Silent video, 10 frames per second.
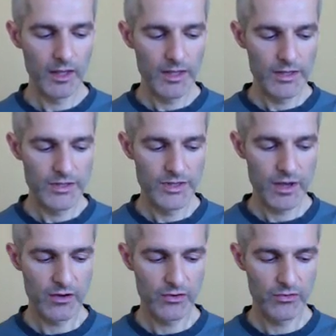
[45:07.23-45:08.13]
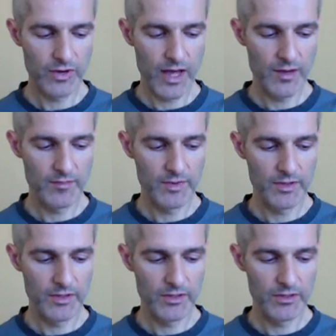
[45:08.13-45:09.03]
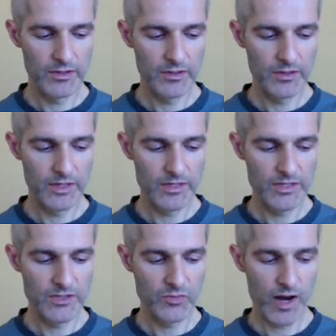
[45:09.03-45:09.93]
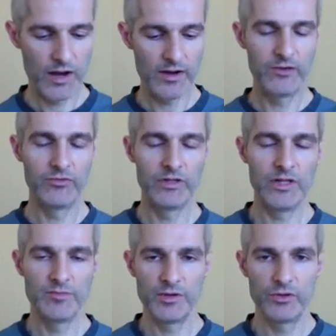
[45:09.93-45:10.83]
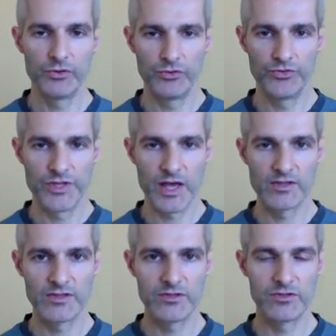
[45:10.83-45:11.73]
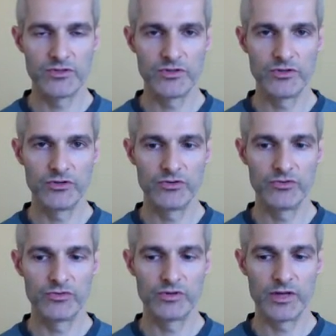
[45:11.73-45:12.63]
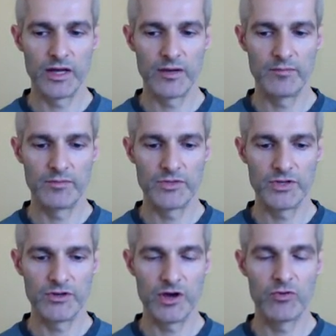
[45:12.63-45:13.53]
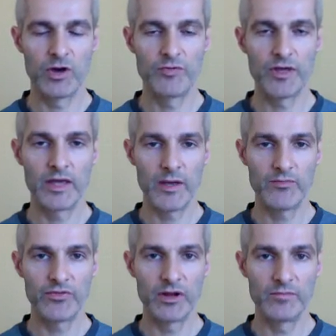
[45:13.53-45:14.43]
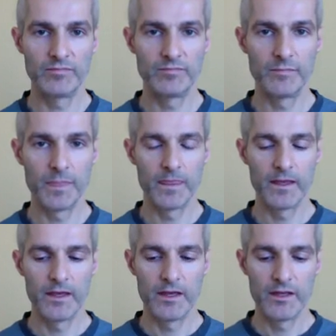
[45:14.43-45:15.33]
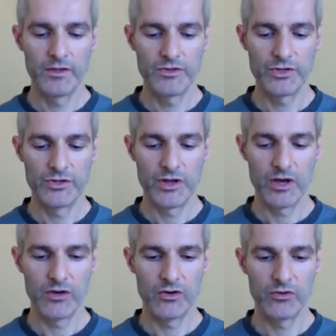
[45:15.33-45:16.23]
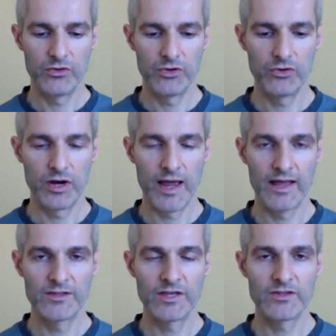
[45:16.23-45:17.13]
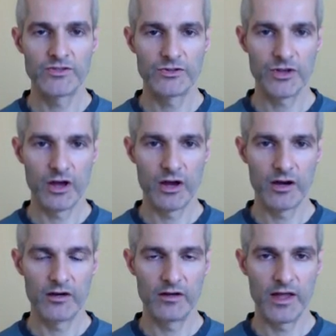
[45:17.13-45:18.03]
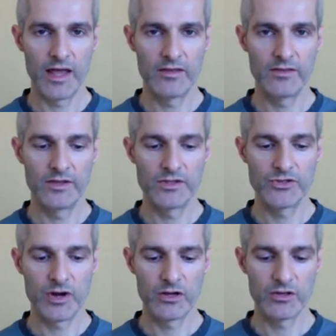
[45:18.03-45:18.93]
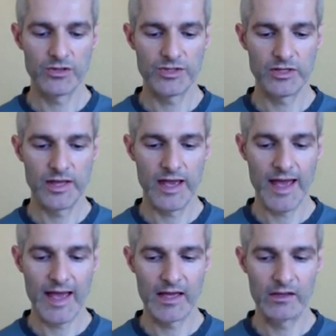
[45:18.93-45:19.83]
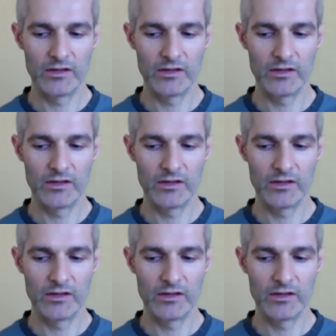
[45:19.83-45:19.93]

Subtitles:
So this is where it really behooves us to know where we came from, to know who our ancestors are and the struggles that they had.